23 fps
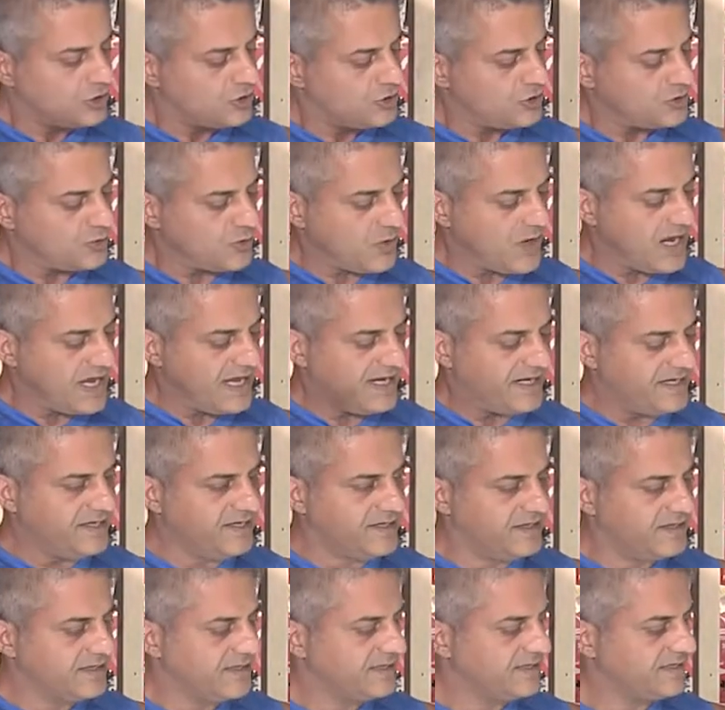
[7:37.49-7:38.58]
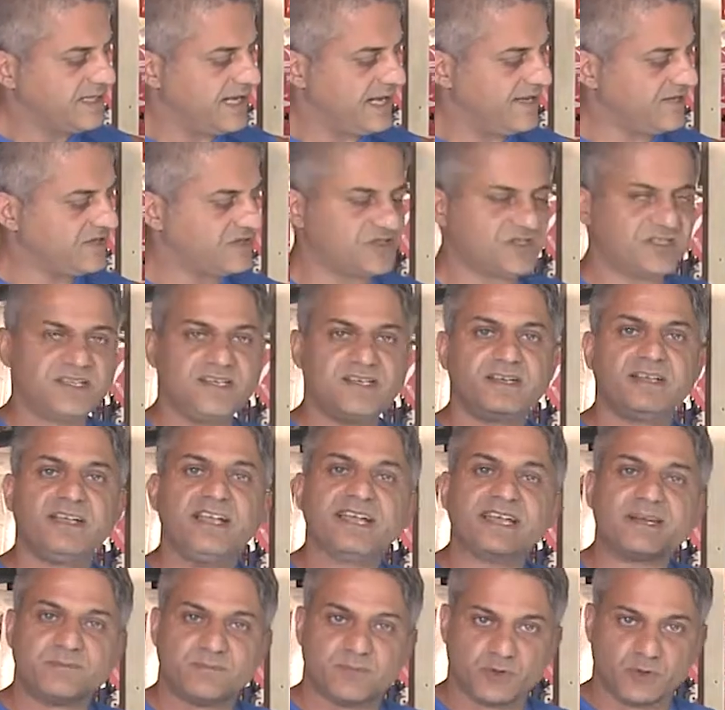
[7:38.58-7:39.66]
tried, tested,
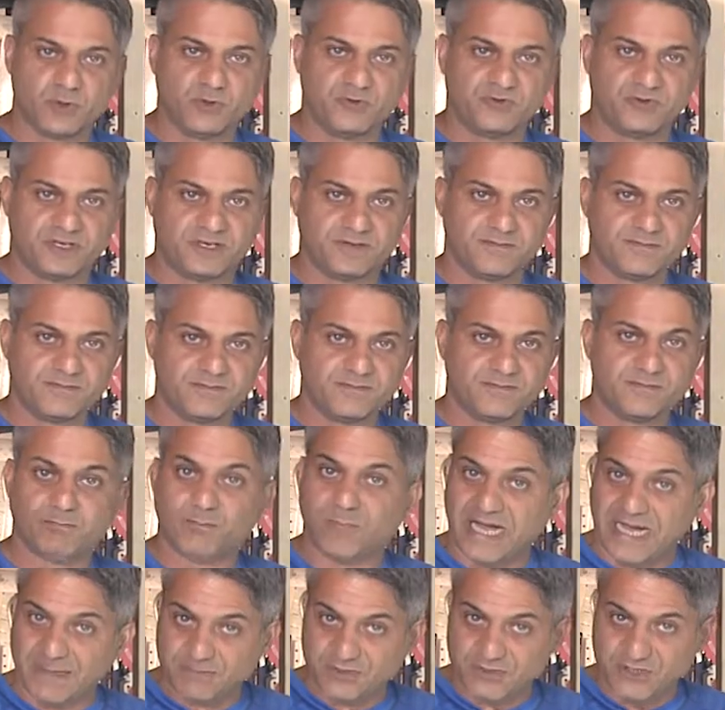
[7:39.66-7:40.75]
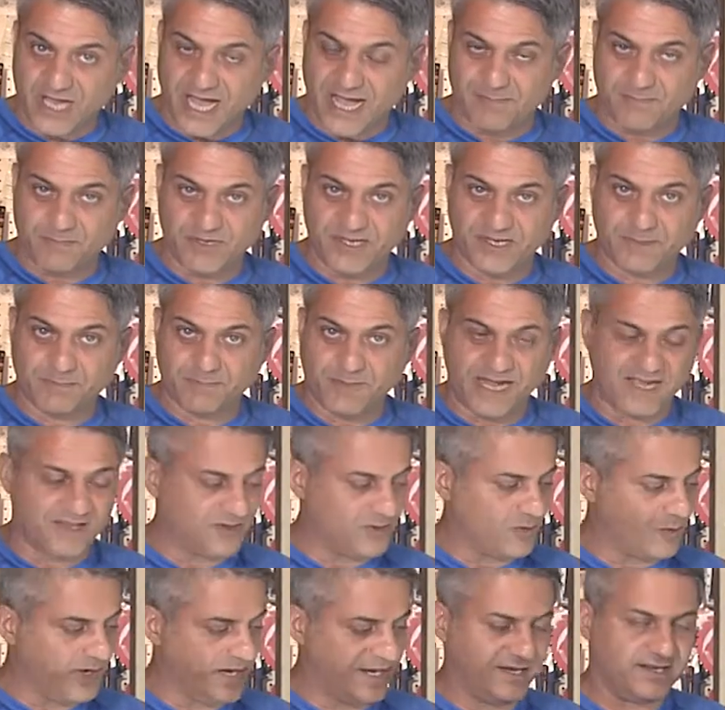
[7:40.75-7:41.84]
and proven. Bob's top pick, by
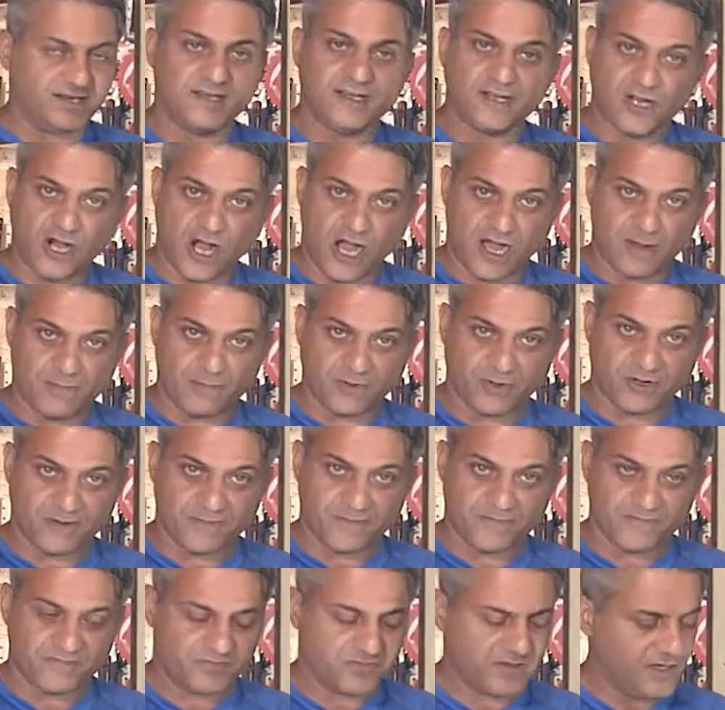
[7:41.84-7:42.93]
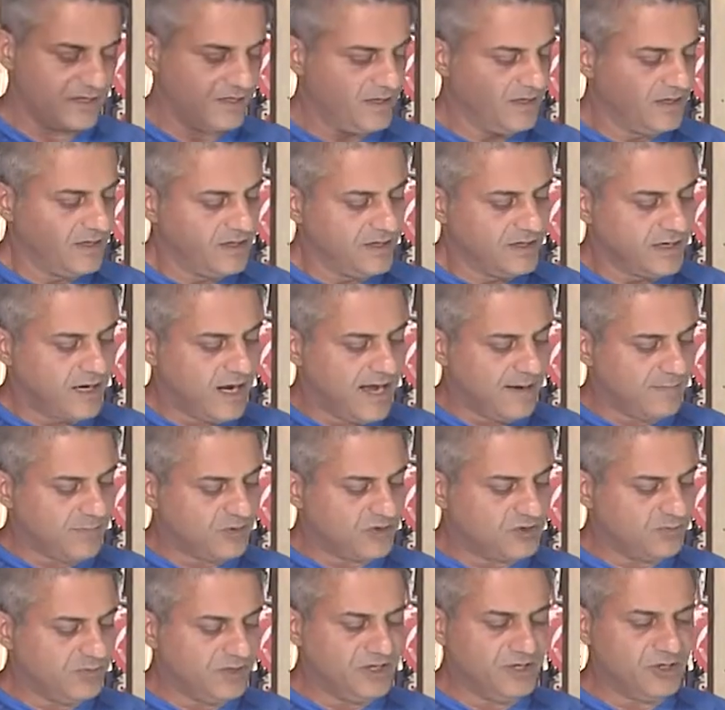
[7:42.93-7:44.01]
the way, copper.
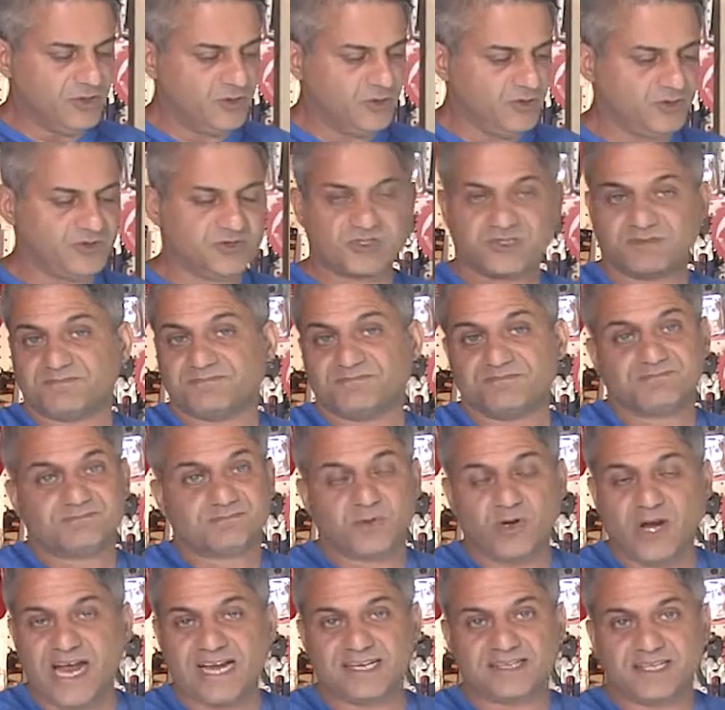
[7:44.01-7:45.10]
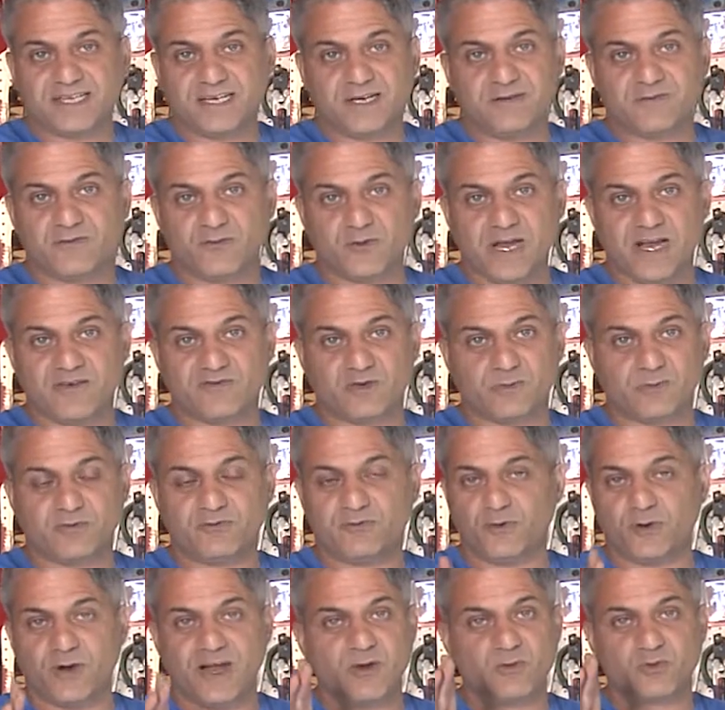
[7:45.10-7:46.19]
Copper's been used practically forever,
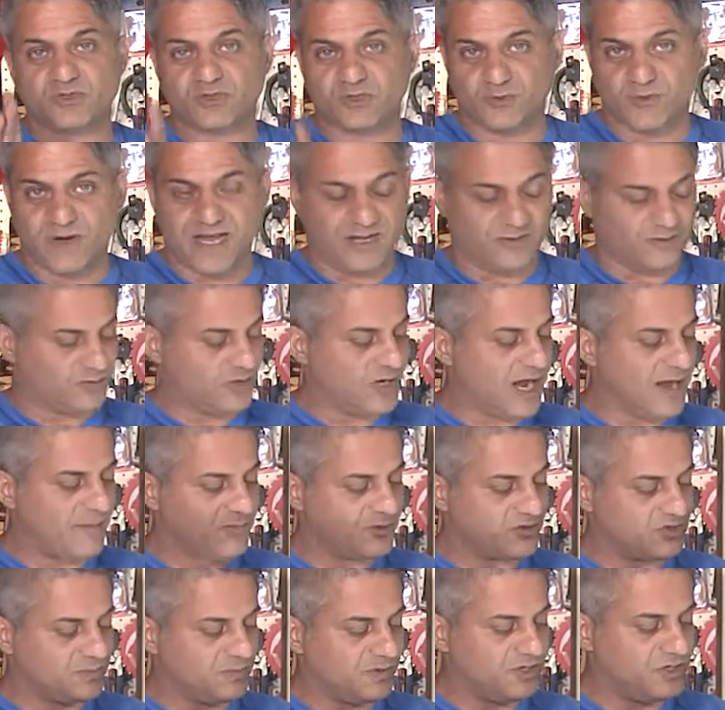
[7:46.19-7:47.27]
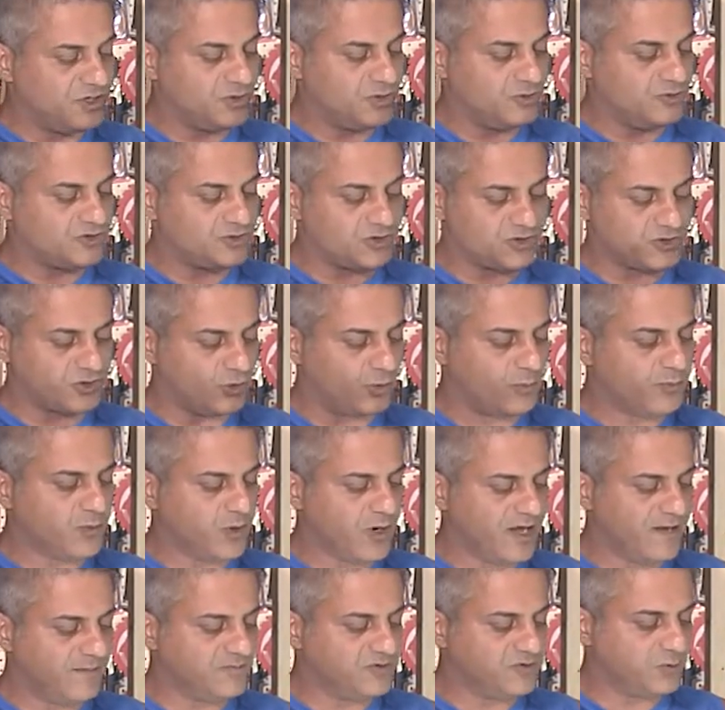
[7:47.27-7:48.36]
before I was around. Copper's been used, there's no
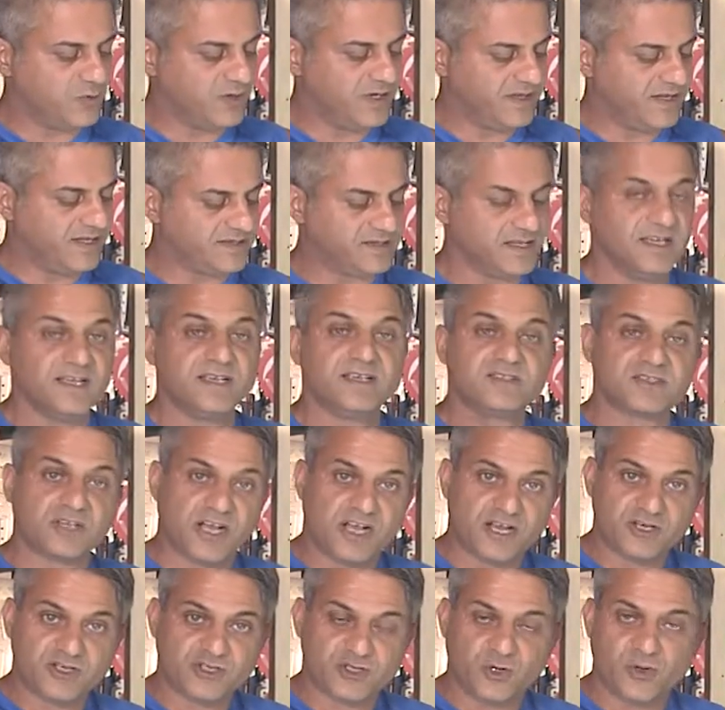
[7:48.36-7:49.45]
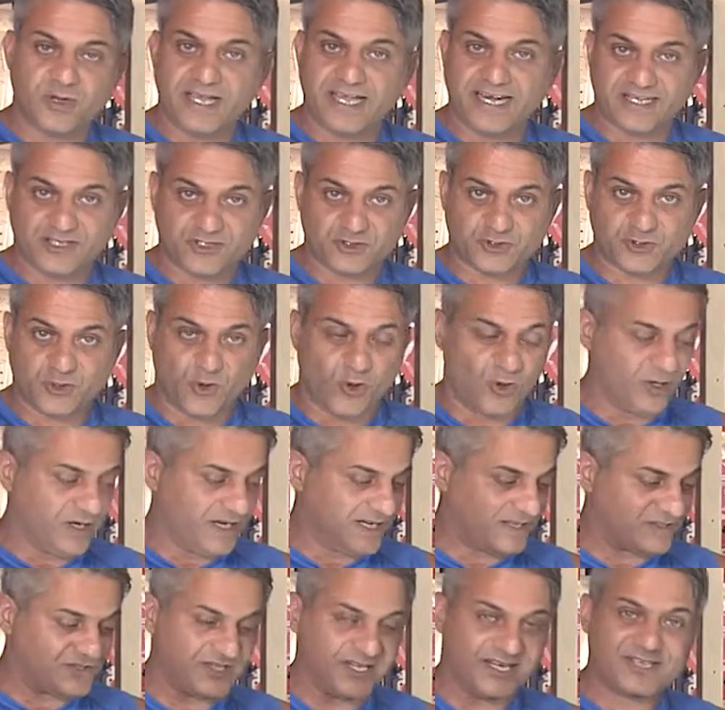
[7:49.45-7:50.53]
problems with it, as long as you don't get it stolen,
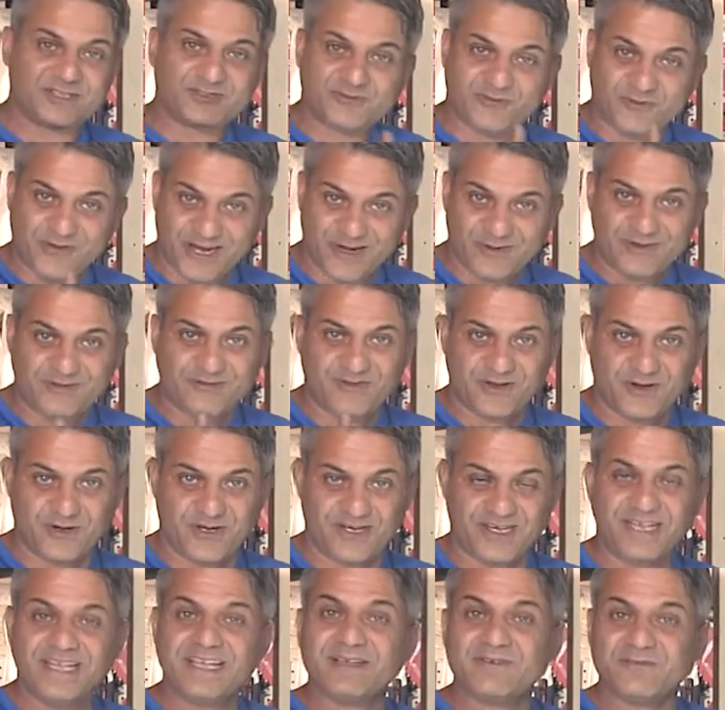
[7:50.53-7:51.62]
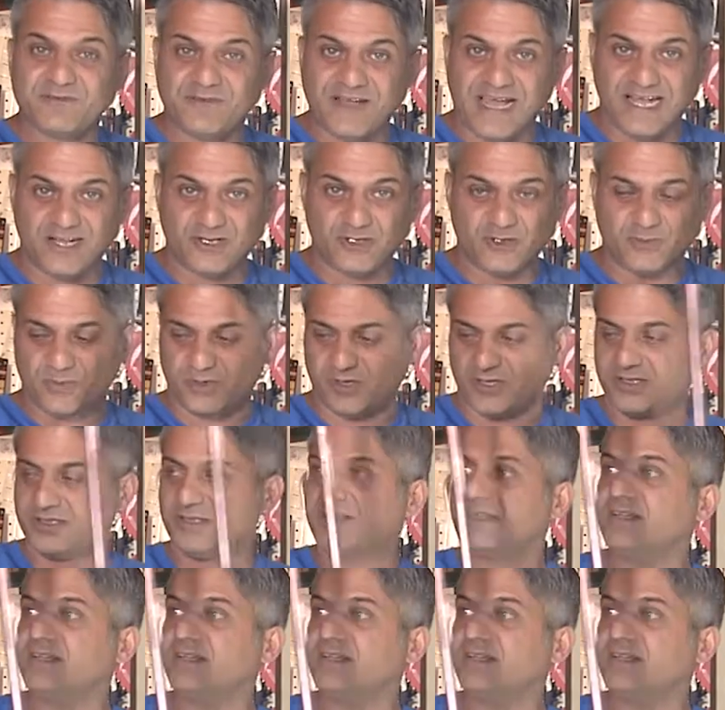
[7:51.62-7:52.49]
because it is very, very valuable.